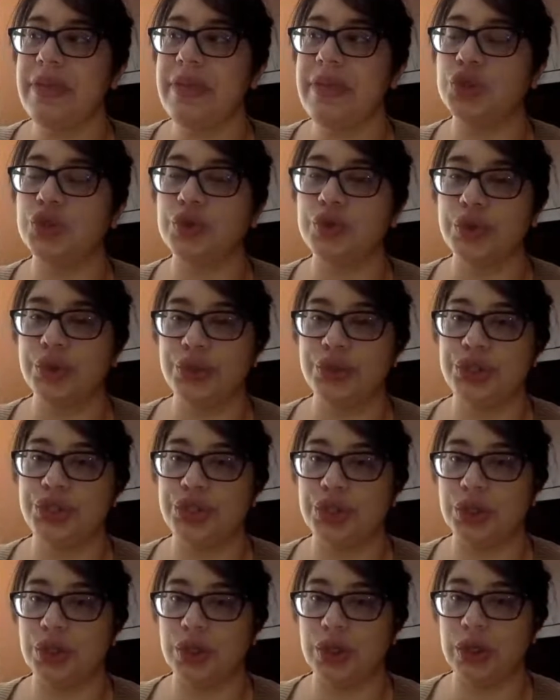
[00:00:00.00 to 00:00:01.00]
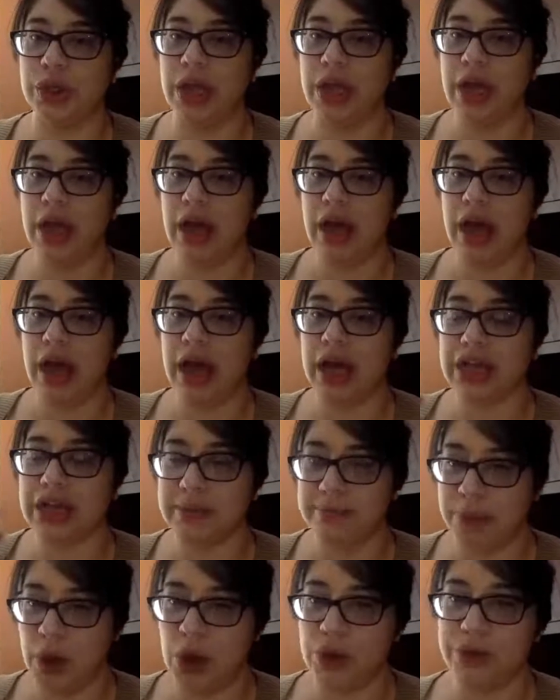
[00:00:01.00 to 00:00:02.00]
crucial
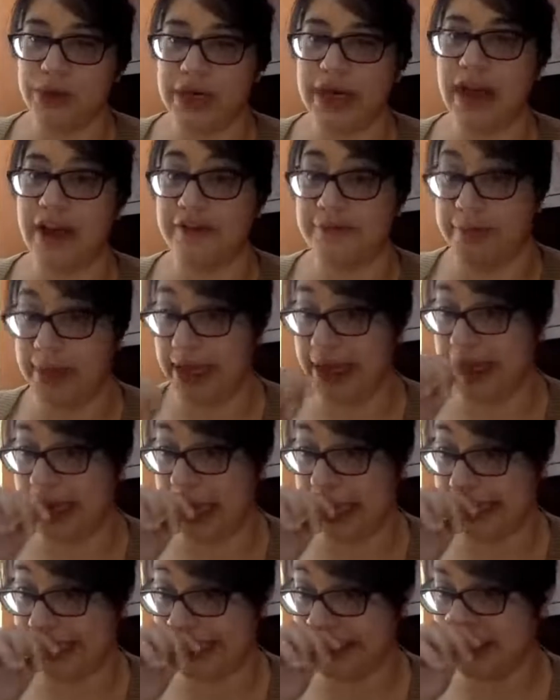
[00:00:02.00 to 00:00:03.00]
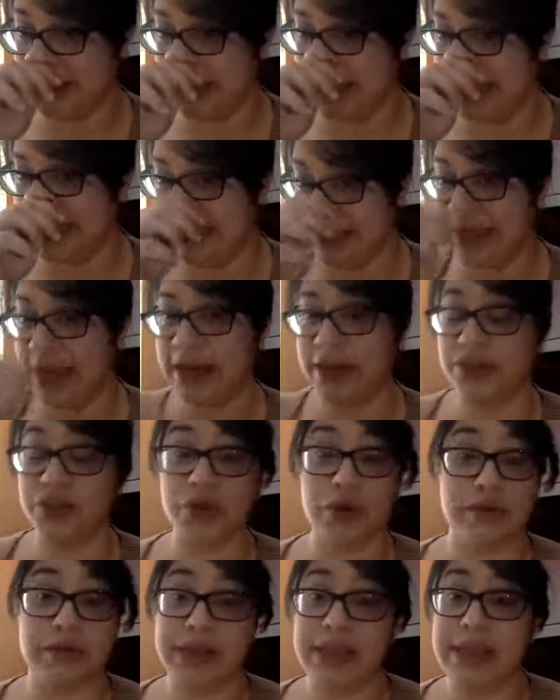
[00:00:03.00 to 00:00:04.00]
component of being a dental hygienist,
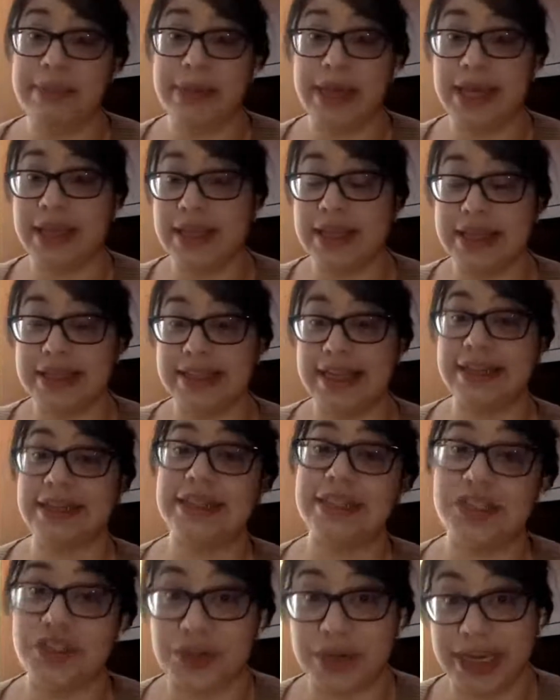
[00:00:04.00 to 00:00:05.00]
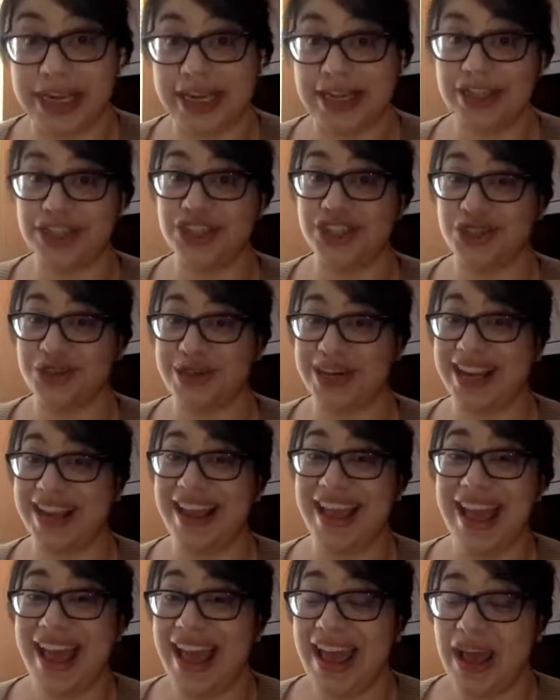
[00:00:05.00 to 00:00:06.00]
or really being in the dentistry
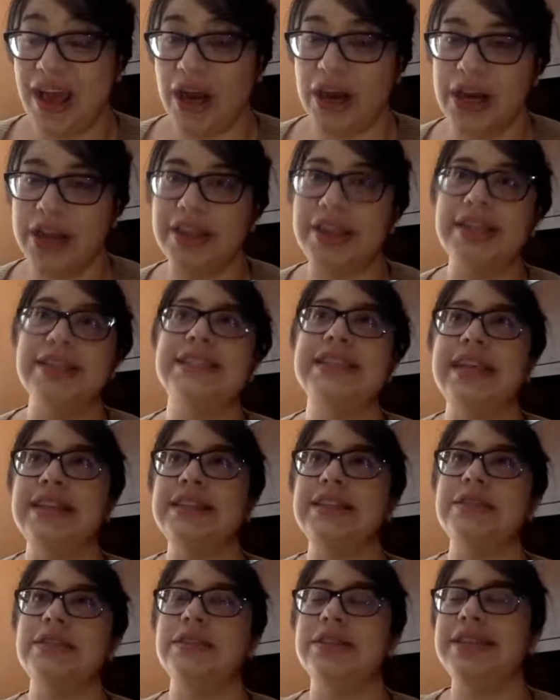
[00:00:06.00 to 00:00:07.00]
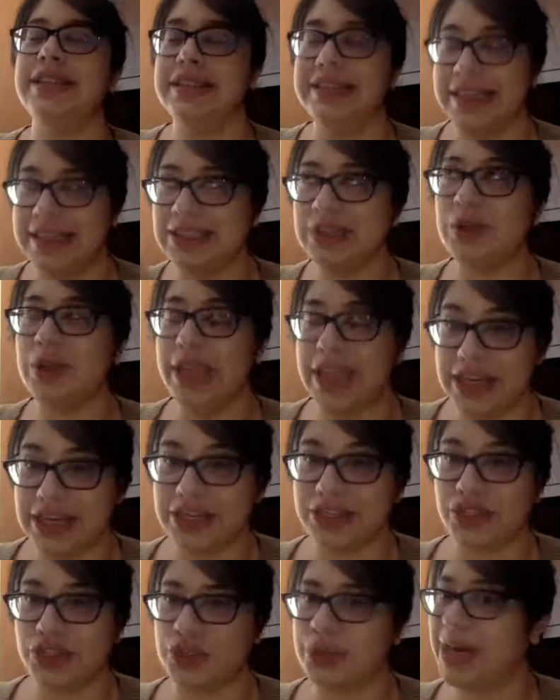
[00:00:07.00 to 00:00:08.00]
industry, or the dental
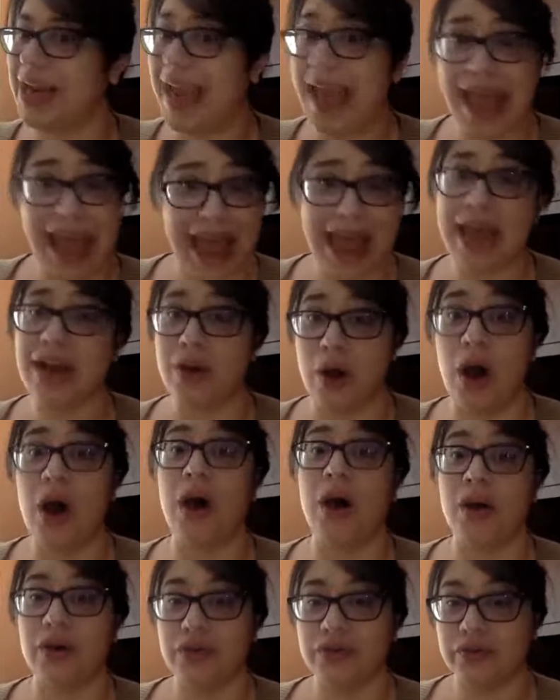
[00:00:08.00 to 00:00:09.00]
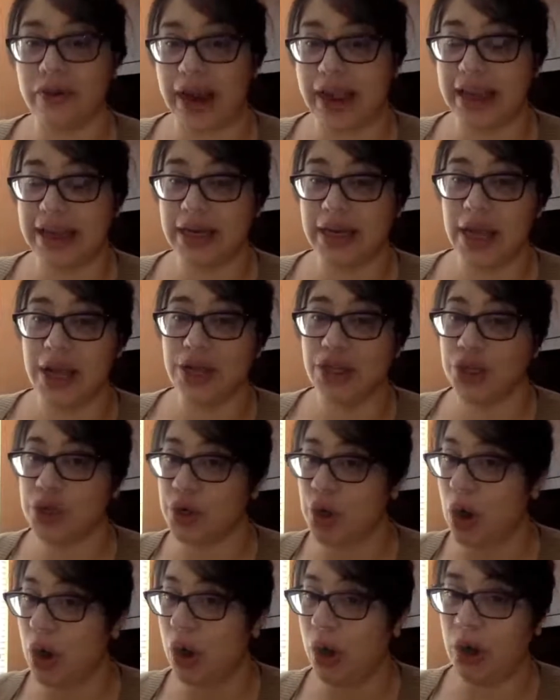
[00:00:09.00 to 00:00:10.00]
industry at all, right?
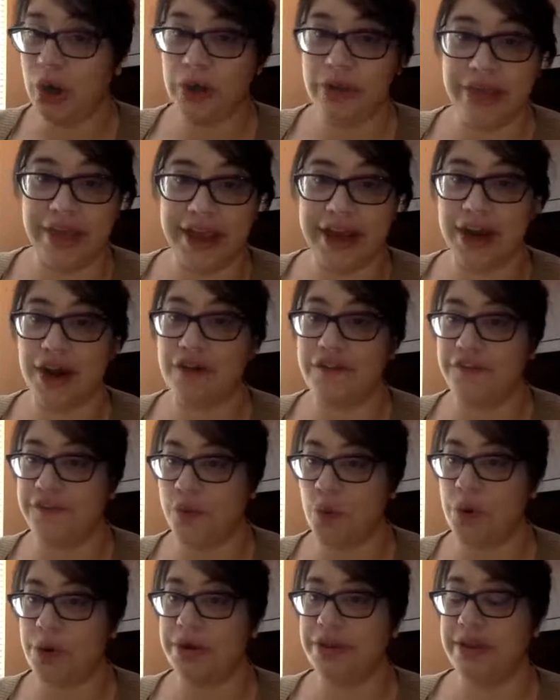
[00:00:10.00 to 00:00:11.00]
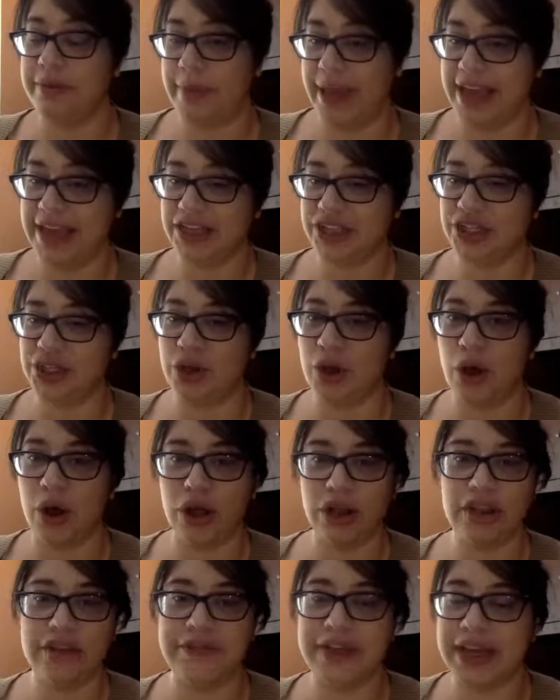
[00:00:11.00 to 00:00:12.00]
You're all there for the patient.
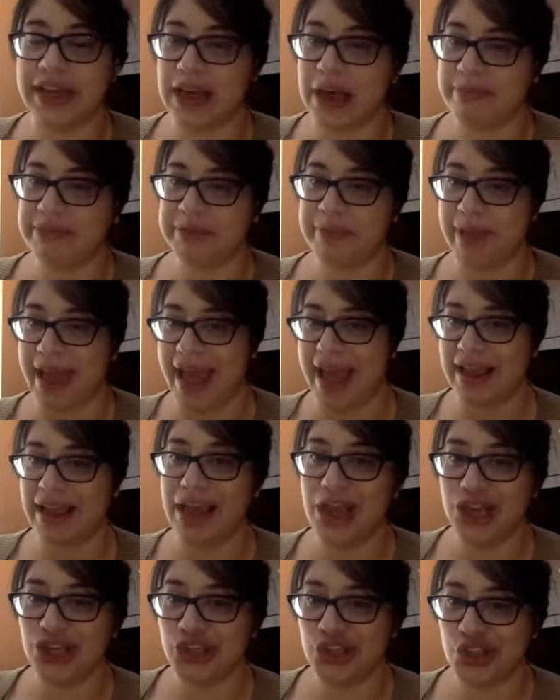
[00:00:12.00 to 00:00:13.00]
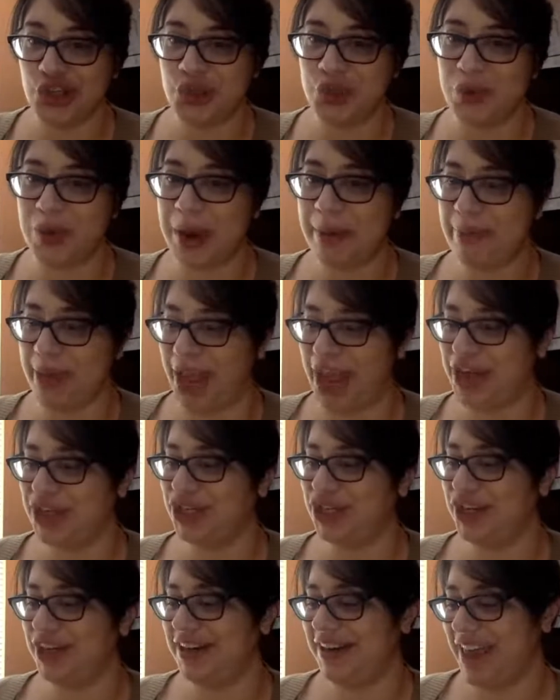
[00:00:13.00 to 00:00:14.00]
All of it comes back to
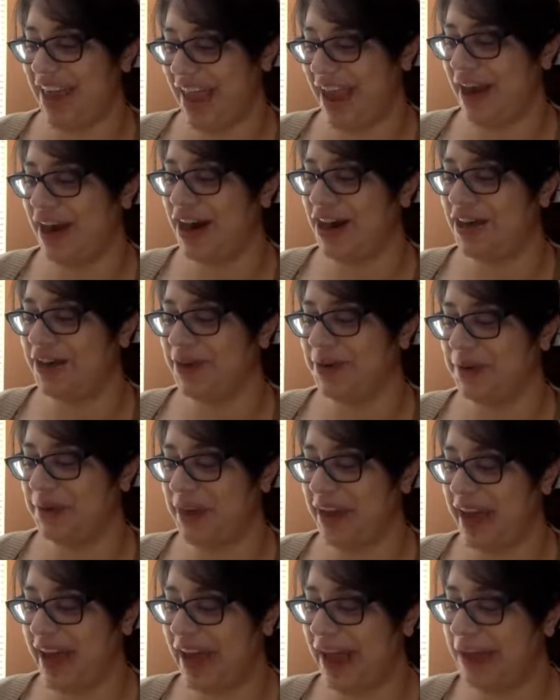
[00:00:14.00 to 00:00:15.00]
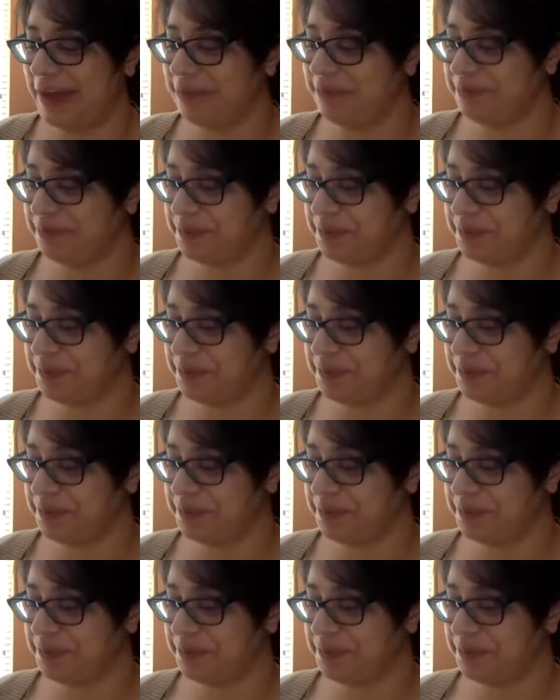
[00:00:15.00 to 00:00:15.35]
patient care. Okay.